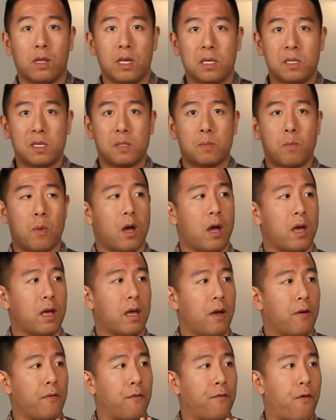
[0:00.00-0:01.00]
this is
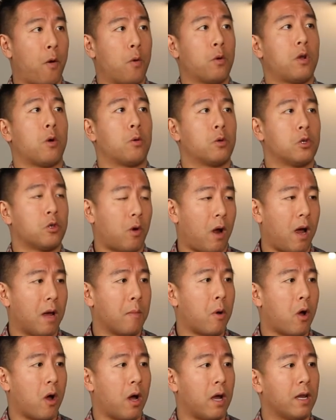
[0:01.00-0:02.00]
my photo
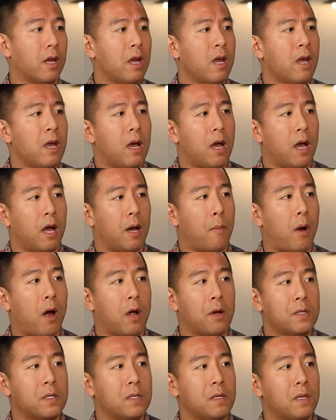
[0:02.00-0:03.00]
tripod.
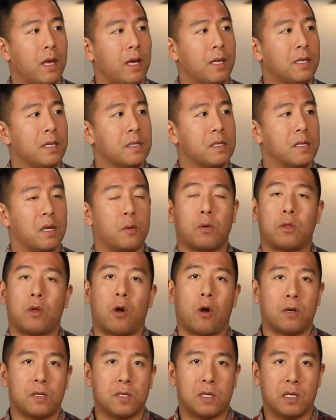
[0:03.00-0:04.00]
I also like to stick with the
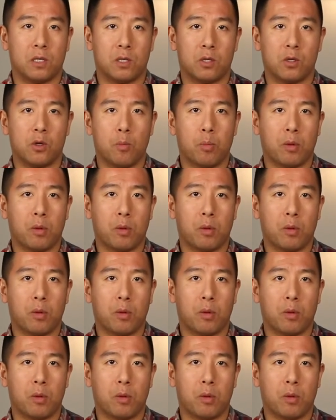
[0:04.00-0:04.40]
RC2